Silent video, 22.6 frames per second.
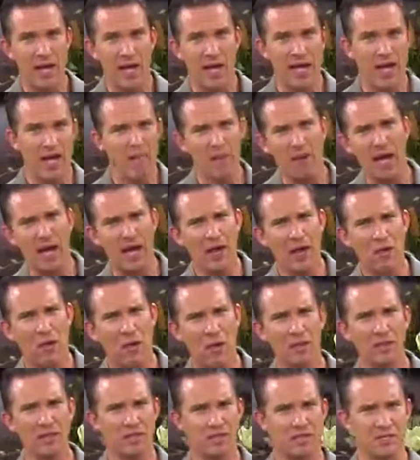Am I
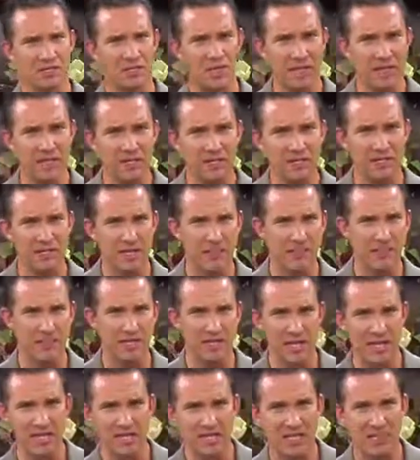going to see some
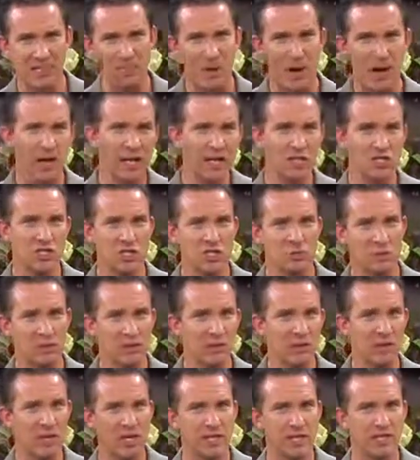disembodied
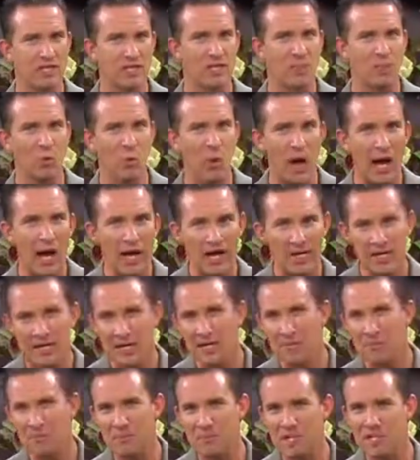spirit in some white,
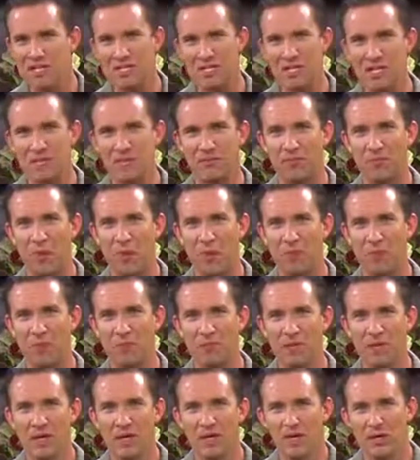misty
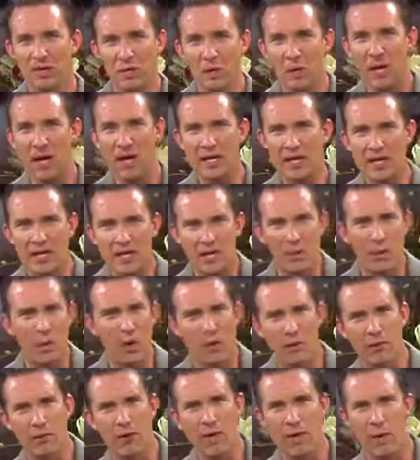form? Do I need to
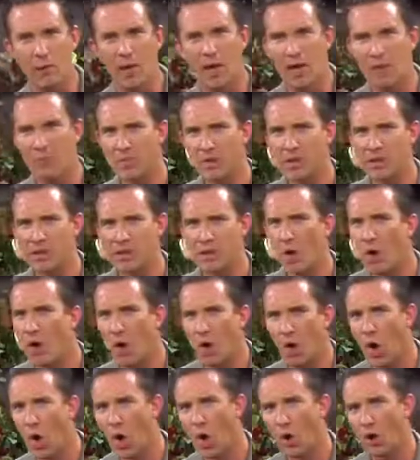worry about being
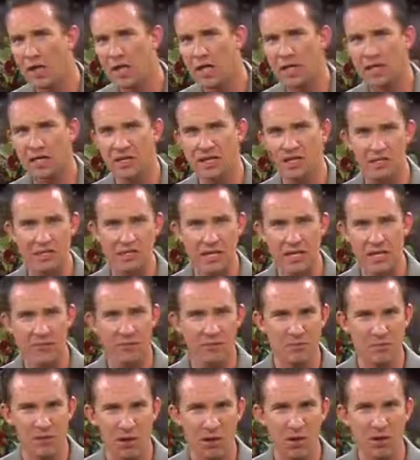haunted in the
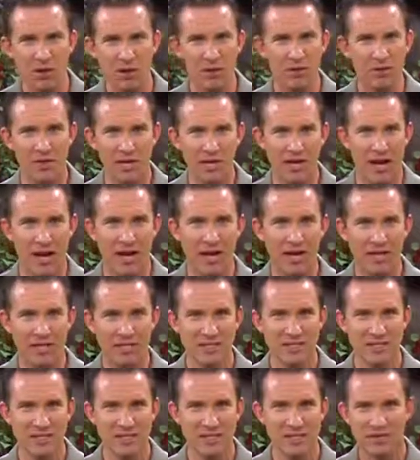deep dark of the
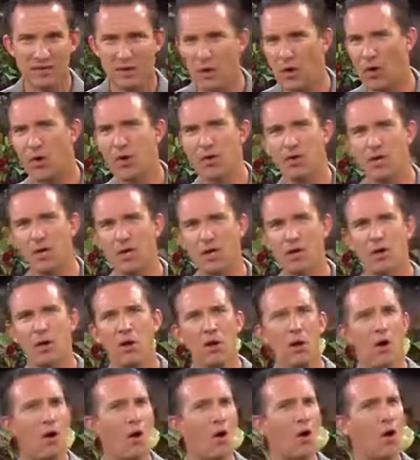night? Are there
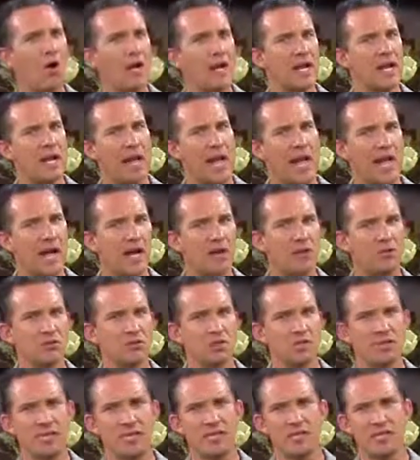haunted
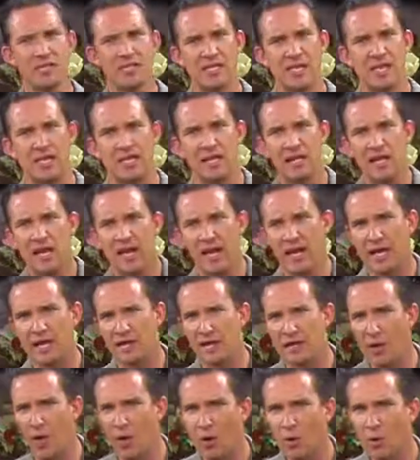houses and,
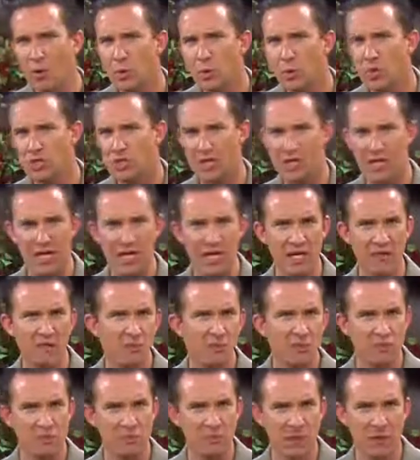and ghosts and
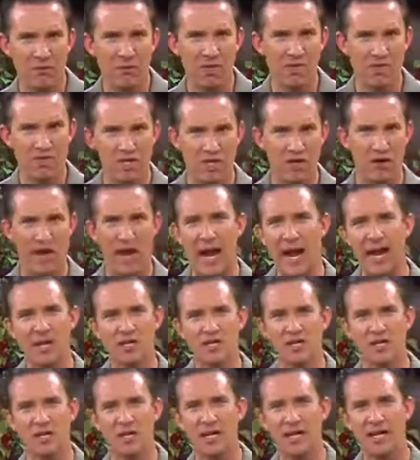evil spirits that are
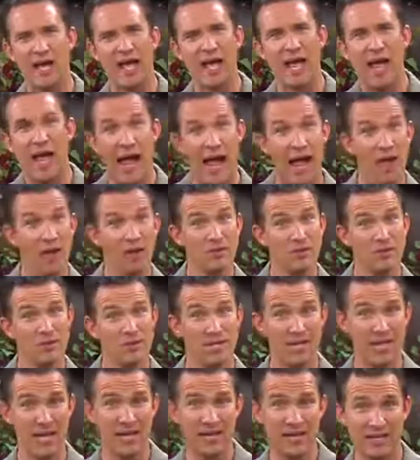actually out to
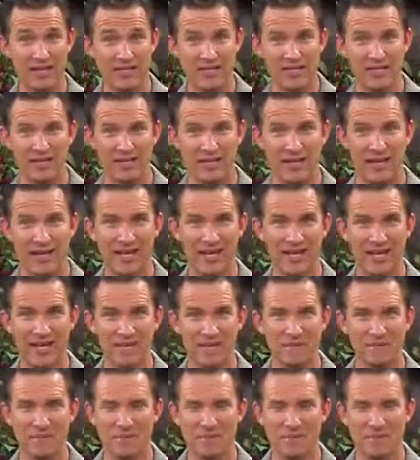get us today?